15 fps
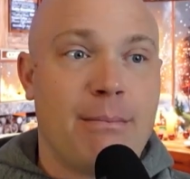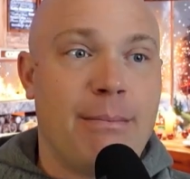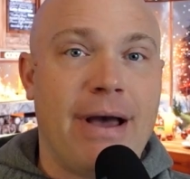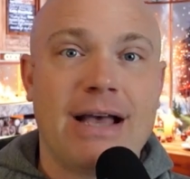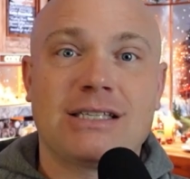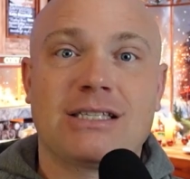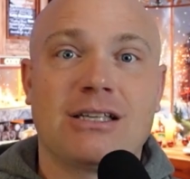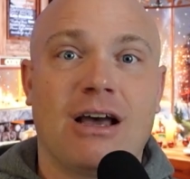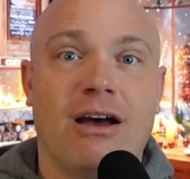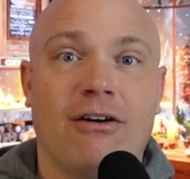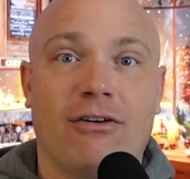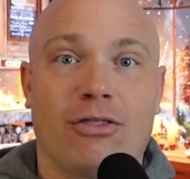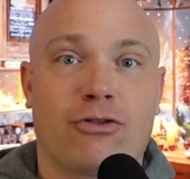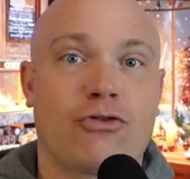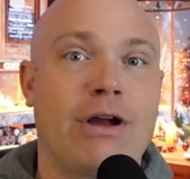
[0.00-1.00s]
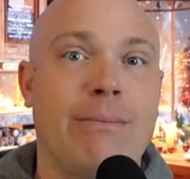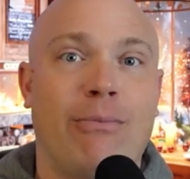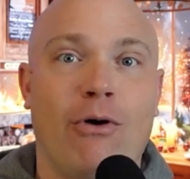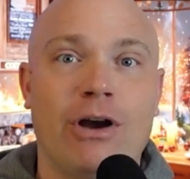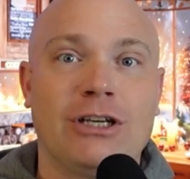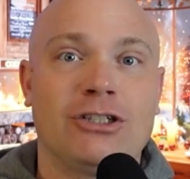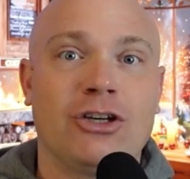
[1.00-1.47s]
best
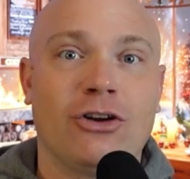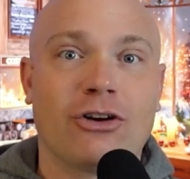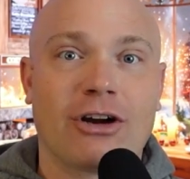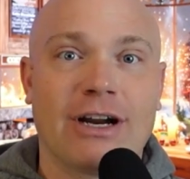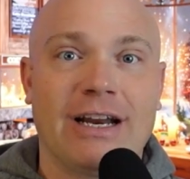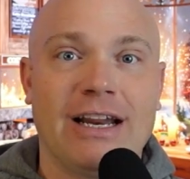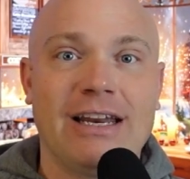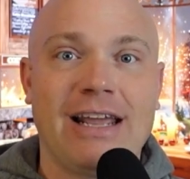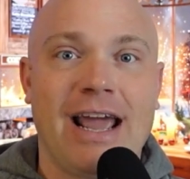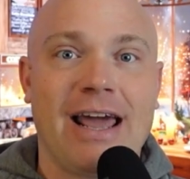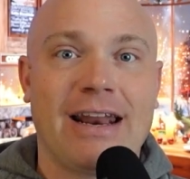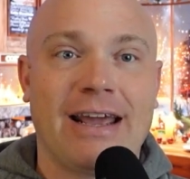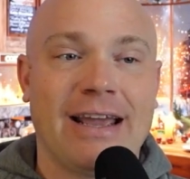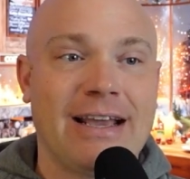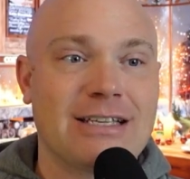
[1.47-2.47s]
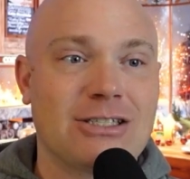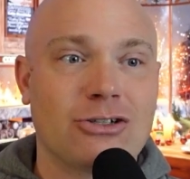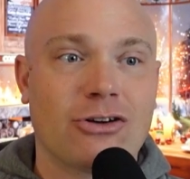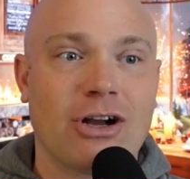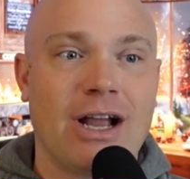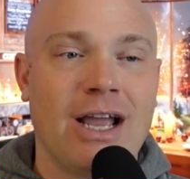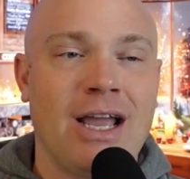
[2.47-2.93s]
three-point shooter in Indiana
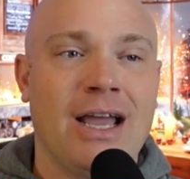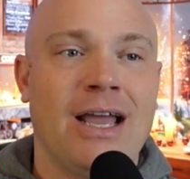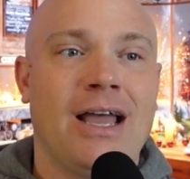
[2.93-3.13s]
history.